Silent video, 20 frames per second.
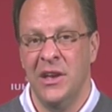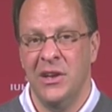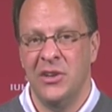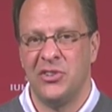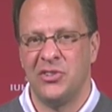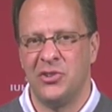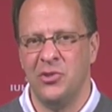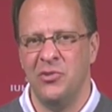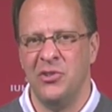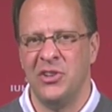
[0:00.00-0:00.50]

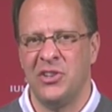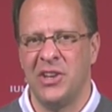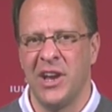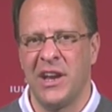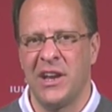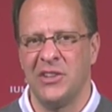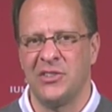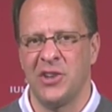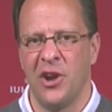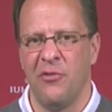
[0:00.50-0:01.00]
student
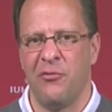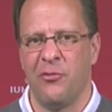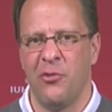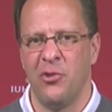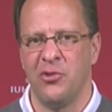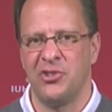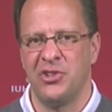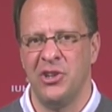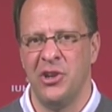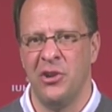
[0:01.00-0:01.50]
tickets our
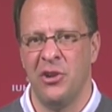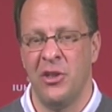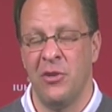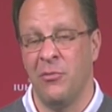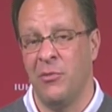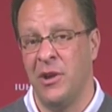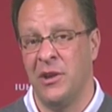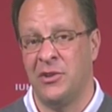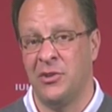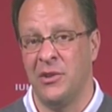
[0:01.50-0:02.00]
first year
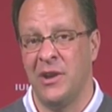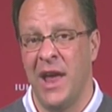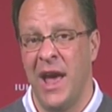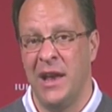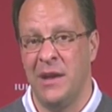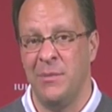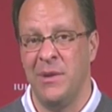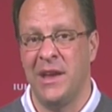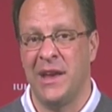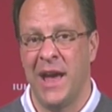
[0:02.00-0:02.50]
it
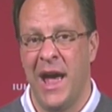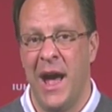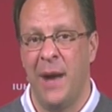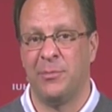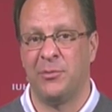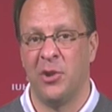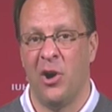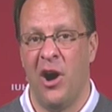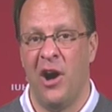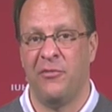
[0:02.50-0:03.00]
had to be
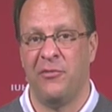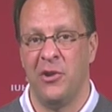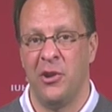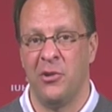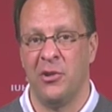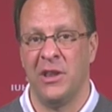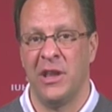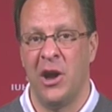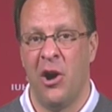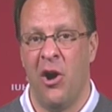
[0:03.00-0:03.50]
capped off in
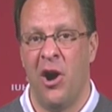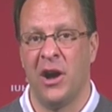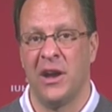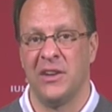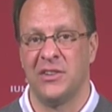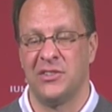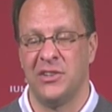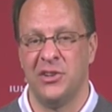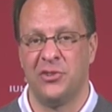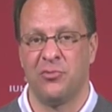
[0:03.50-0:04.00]
early
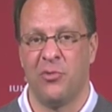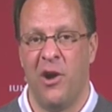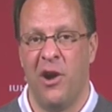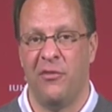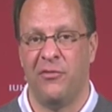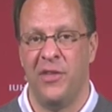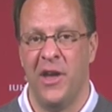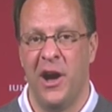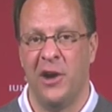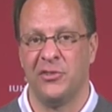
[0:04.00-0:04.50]
August at
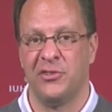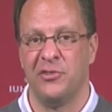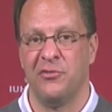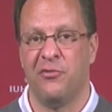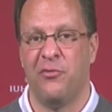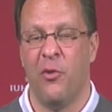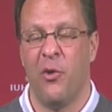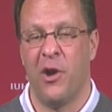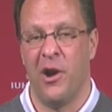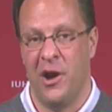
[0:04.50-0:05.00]

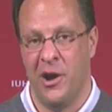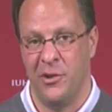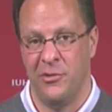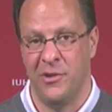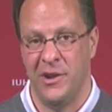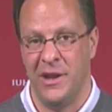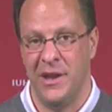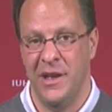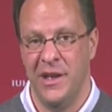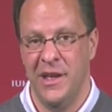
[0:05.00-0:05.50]

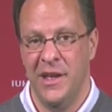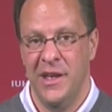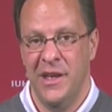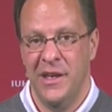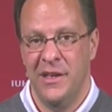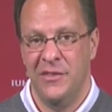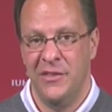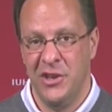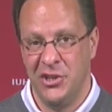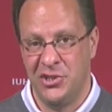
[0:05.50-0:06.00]
12,400
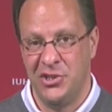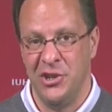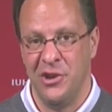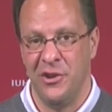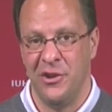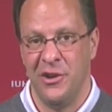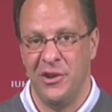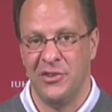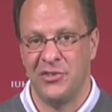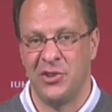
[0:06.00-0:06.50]
this
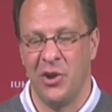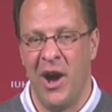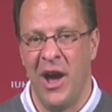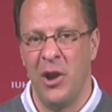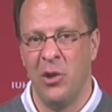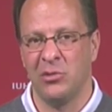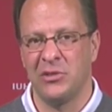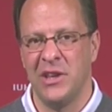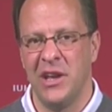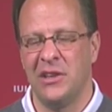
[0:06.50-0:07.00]
year. So I
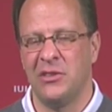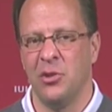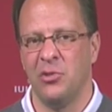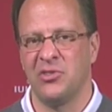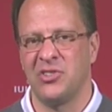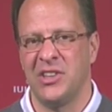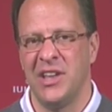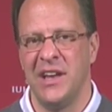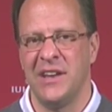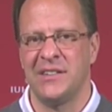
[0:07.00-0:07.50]
don't think
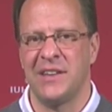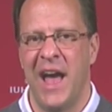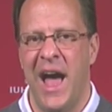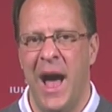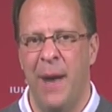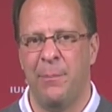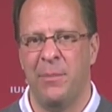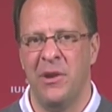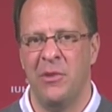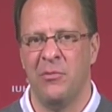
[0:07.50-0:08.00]
those things
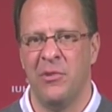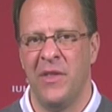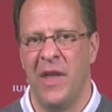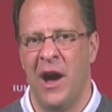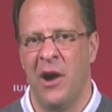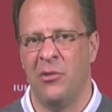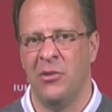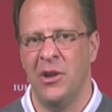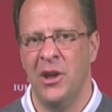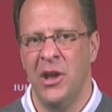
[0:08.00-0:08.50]
happen
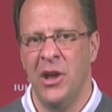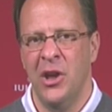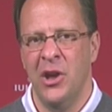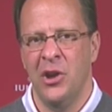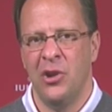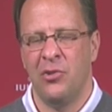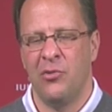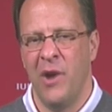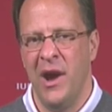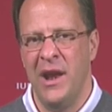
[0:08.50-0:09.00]
without
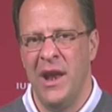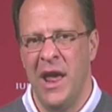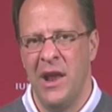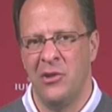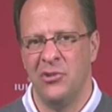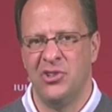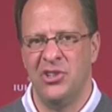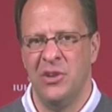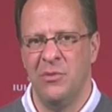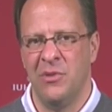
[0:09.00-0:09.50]
great
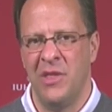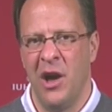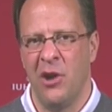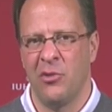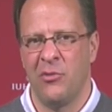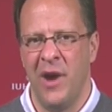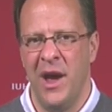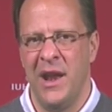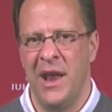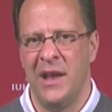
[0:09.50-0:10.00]
energy,
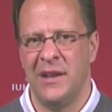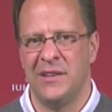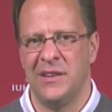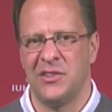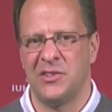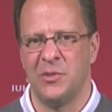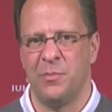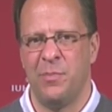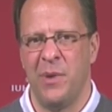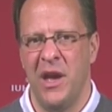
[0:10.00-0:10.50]
without great
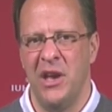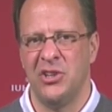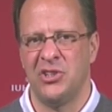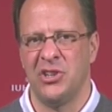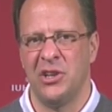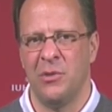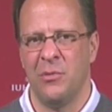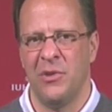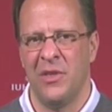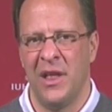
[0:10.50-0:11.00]

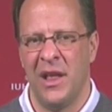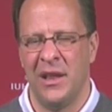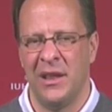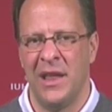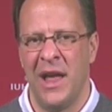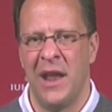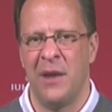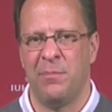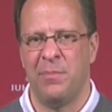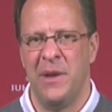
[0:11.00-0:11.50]
anticipation, without a
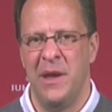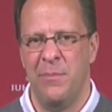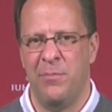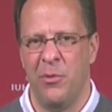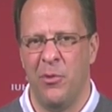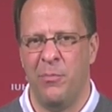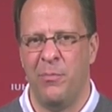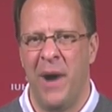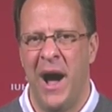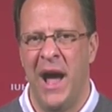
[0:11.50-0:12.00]
lot of
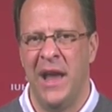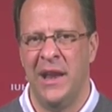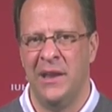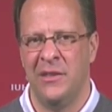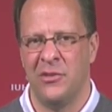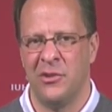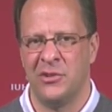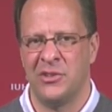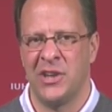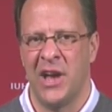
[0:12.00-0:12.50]
people
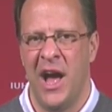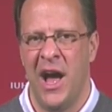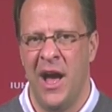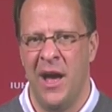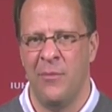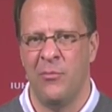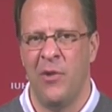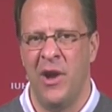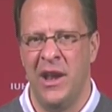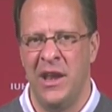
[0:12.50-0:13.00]
biding their
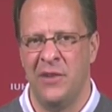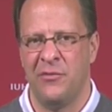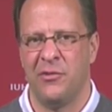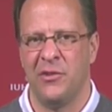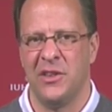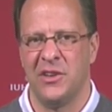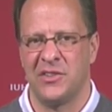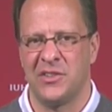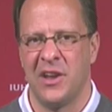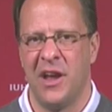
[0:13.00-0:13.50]
time, waiting for
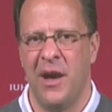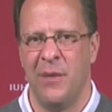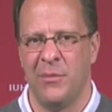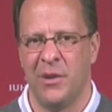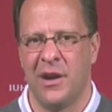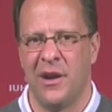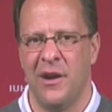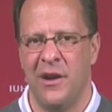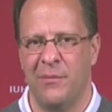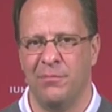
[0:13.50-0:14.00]
this time
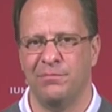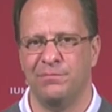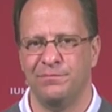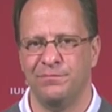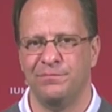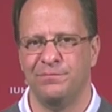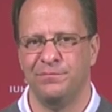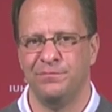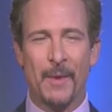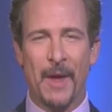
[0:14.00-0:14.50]
to come. You
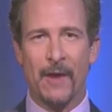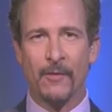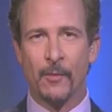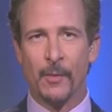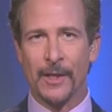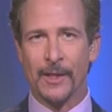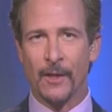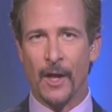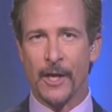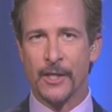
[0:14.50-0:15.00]
know, Tom,
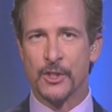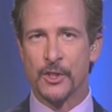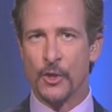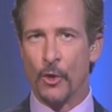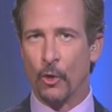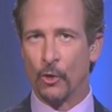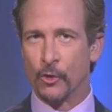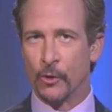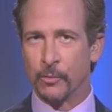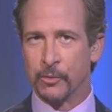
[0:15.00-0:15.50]
everybody likes the
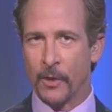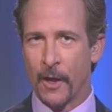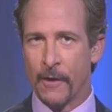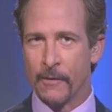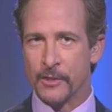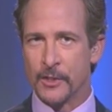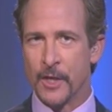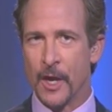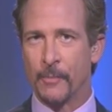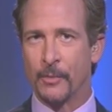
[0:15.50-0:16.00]
older
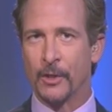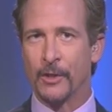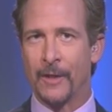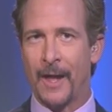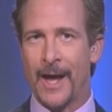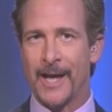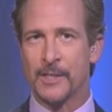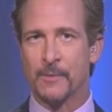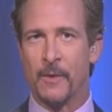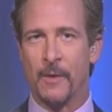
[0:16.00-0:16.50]
players, the
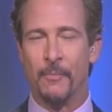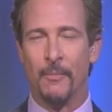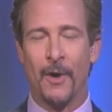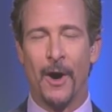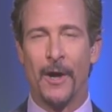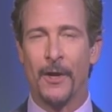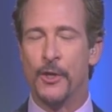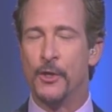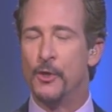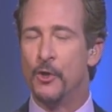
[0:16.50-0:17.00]
upperclassmen,
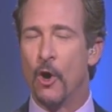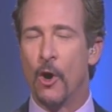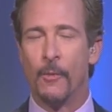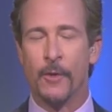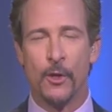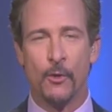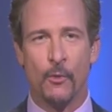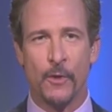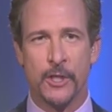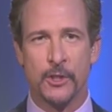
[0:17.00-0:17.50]
but
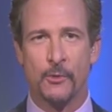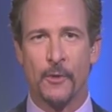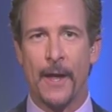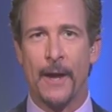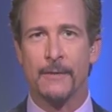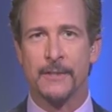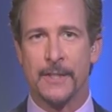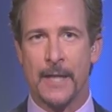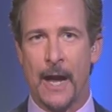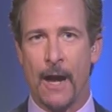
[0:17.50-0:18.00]
nobody wins
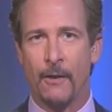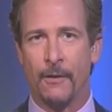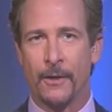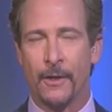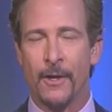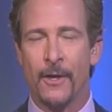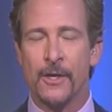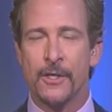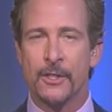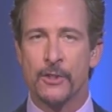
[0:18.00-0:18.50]
without talent.
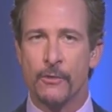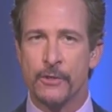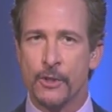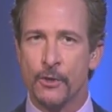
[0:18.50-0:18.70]
So